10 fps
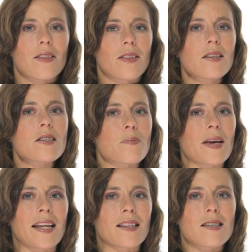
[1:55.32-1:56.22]
This
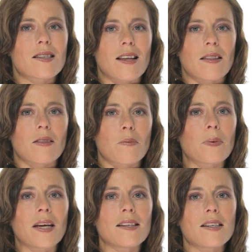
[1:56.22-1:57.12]
means that the
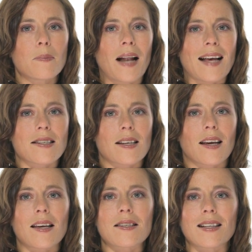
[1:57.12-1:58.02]
PET plastic
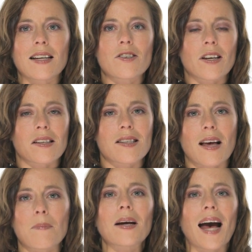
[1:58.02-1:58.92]
is leaching
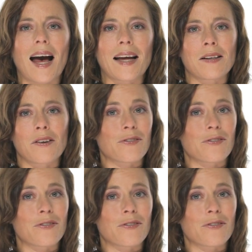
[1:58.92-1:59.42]
some kind of